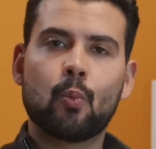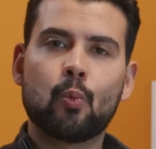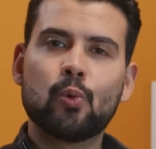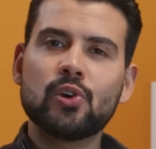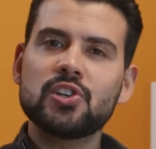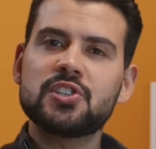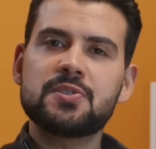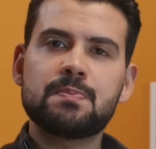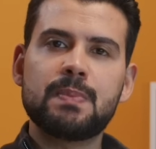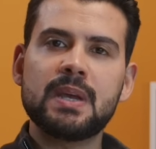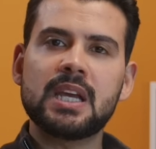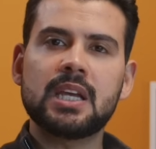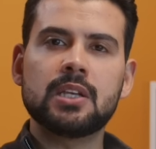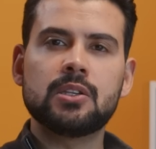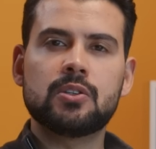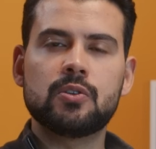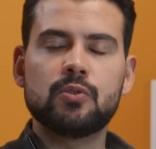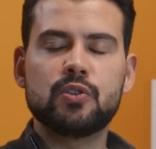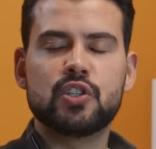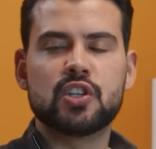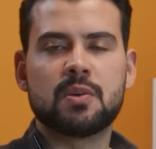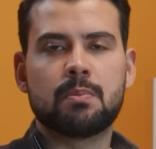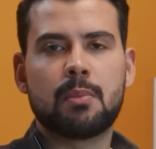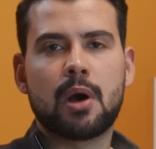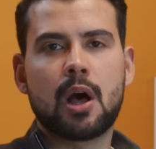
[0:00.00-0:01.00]
we're speaking to
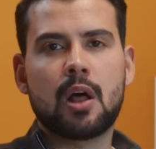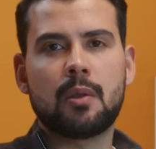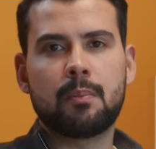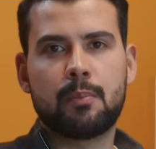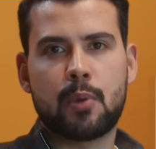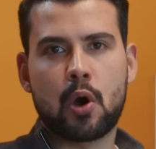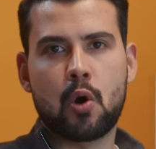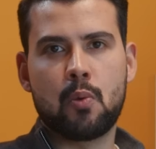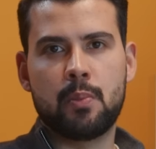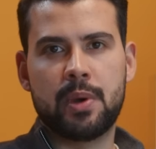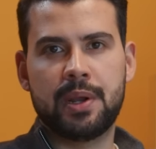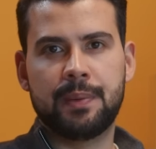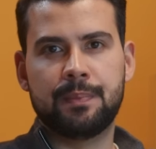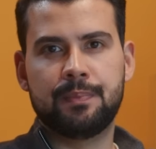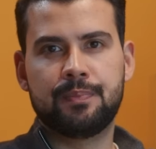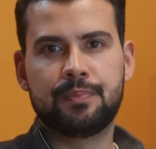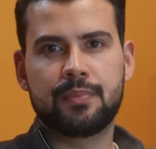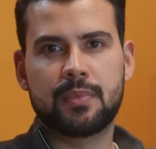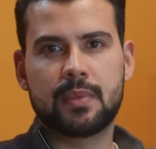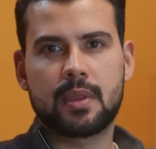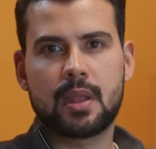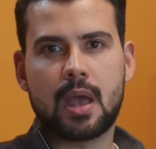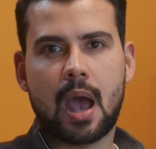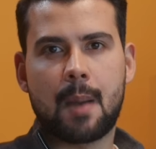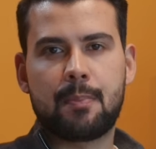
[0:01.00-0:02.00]
Jamaal
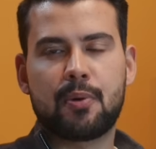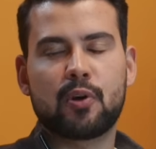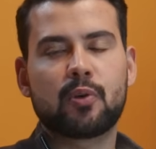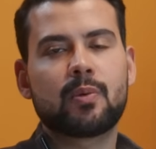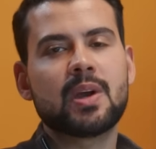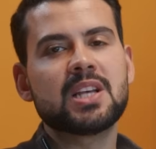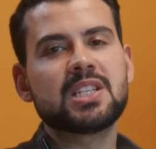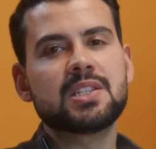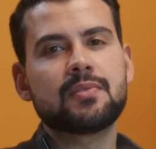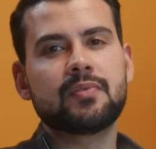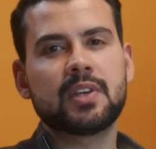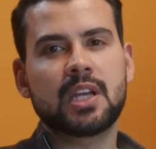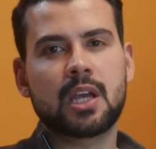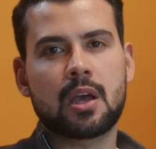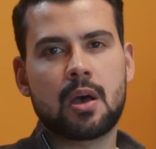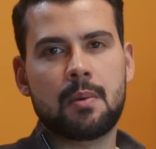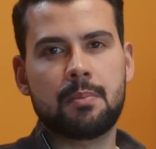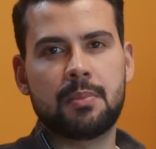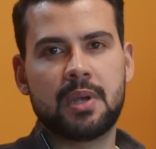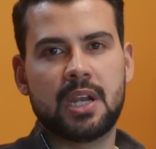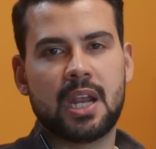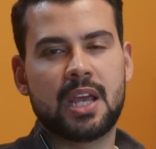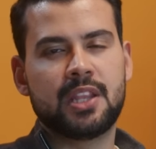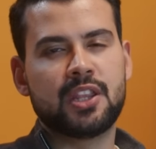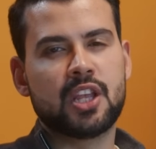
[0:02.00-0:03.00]
Bowman, a progressive
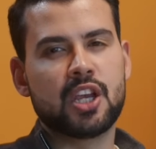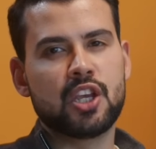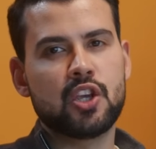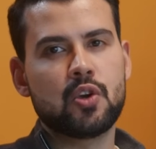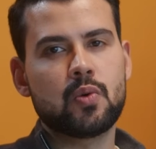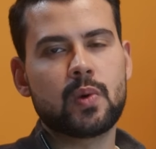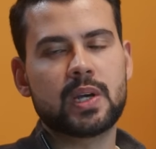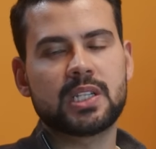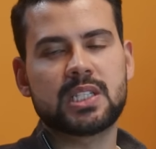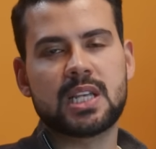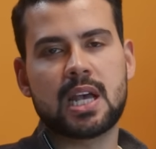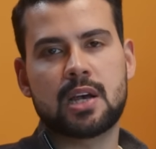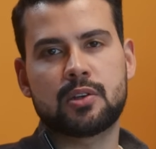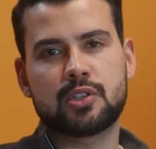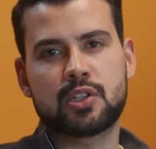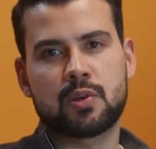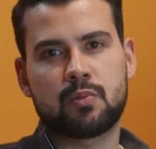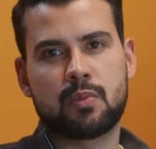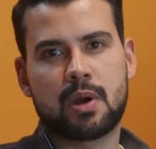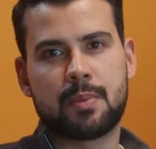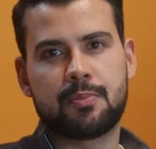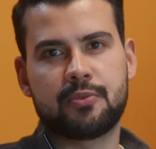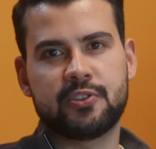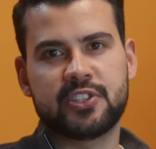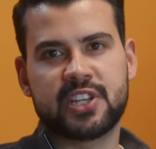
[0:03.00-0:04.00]
incumbent in the U.S. House of
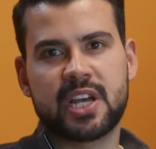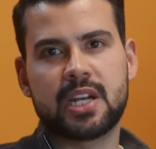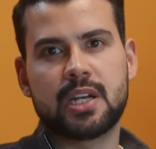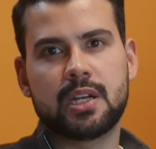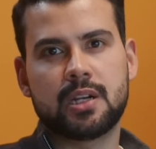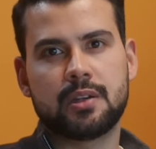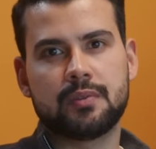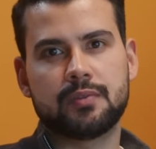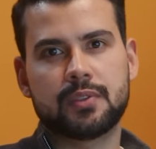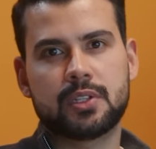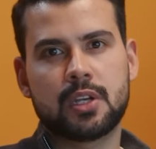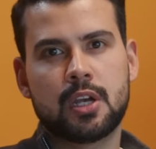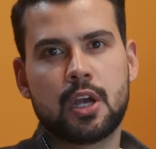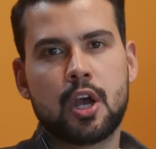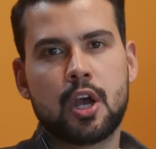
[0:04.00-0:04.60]
Representatives